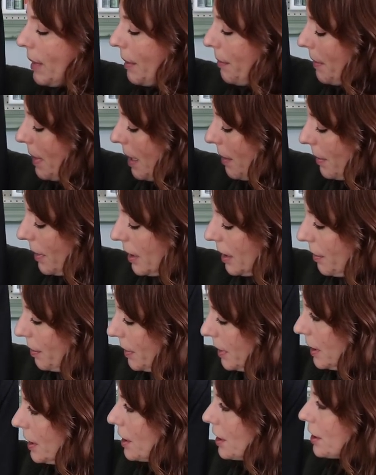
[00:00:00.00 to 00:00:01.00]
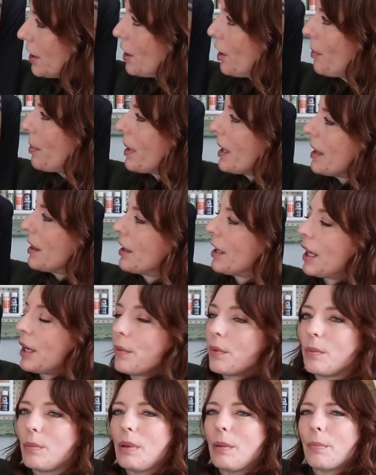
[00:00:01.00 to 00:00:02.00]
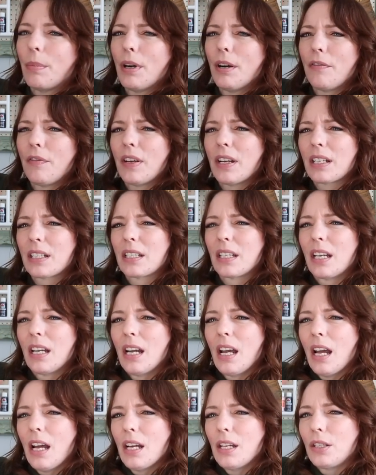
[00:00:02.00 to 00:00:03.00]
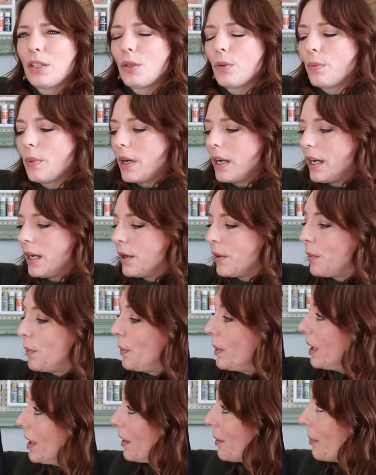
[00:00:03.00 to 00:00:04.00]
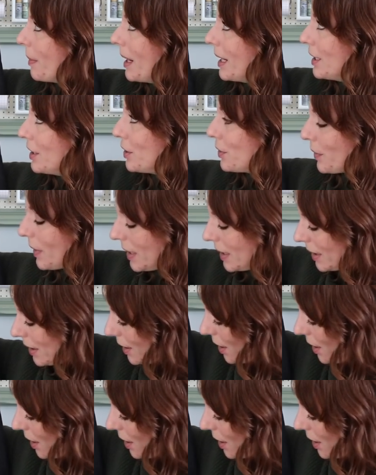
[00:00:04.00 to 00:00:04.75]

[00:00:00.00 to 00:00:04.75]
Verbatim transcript: my mom a couple of years ago, but I thought it would be perfect to wear with my dress